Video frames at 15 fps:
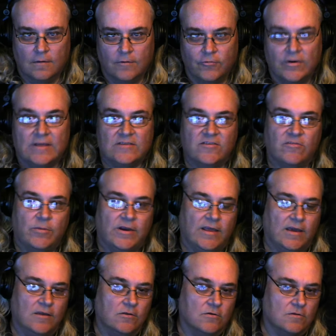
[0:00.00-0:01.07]
Greetings everybody, how
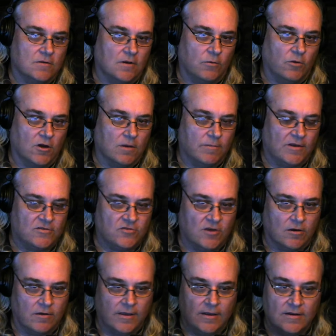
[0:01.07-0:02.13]
you doing today? Welcome to my
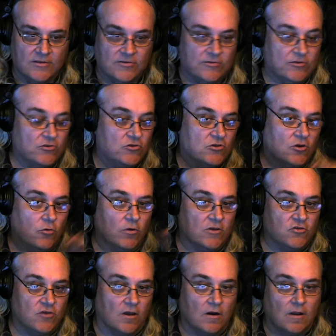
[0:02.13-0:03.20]
channel. Hey, listen, this is just a quick
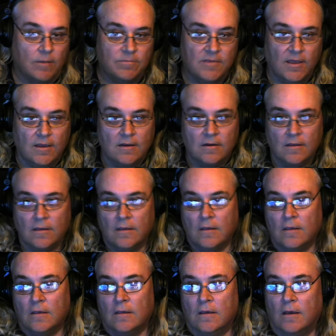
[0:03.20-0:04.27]
channel update.
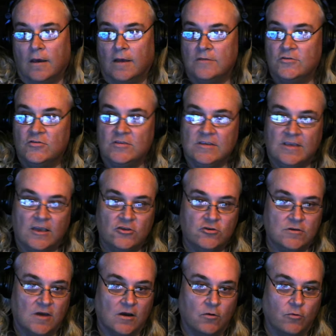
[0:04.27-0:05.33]
Uh, just in case you're
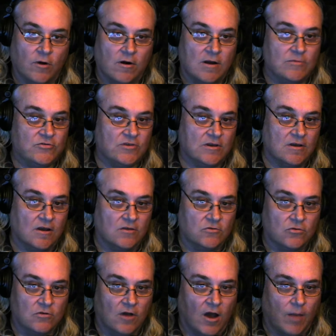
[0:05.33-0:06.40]
not aware, I'm sitting on
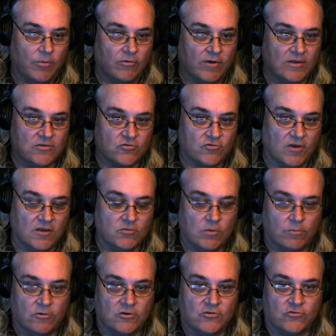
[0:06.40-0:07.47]
two copyright strikes, one
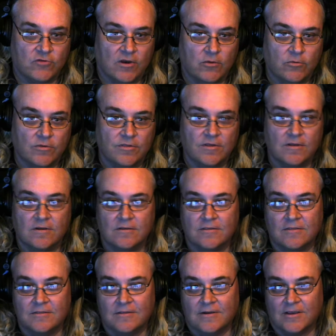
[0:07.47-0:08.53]
more strike within
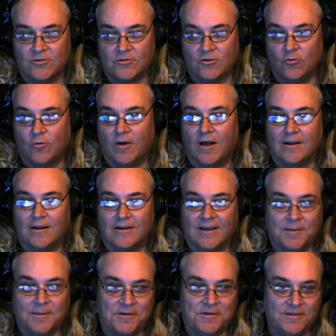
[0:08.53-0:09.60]
the next little while, and I
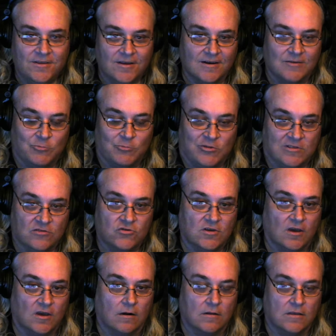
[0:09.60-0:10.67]
am done with this
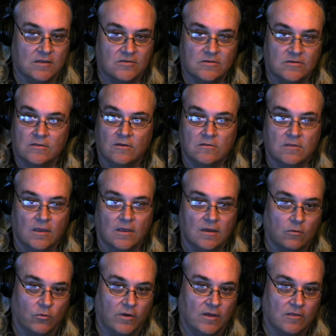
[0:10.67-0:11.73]
channel, as in they'll take it
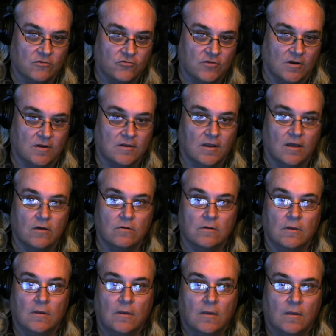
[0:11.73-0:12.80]
away, they'll shut it down.
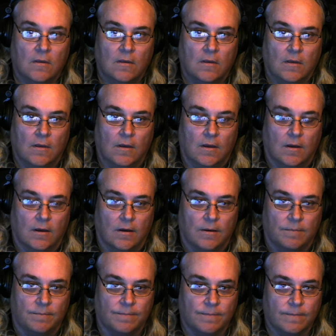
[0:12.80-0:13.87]

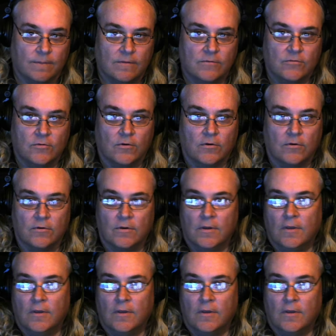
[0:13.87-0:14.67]
Um, so,